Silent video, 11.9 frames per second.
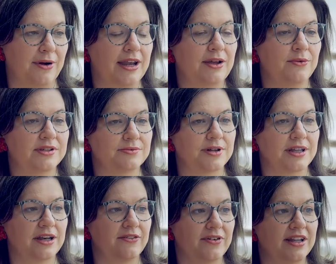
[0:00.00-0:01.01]
and it was
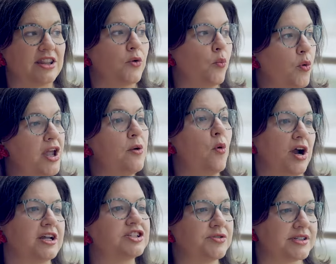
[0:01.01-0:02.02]
really an event that we
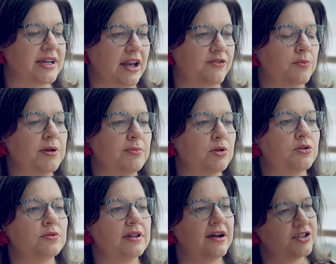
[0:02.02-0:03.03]
wanted to attend for people who
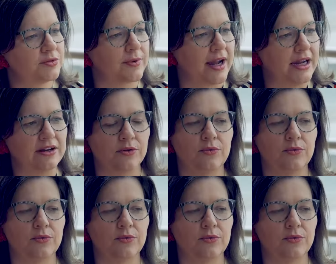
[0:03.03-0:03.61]
love to write,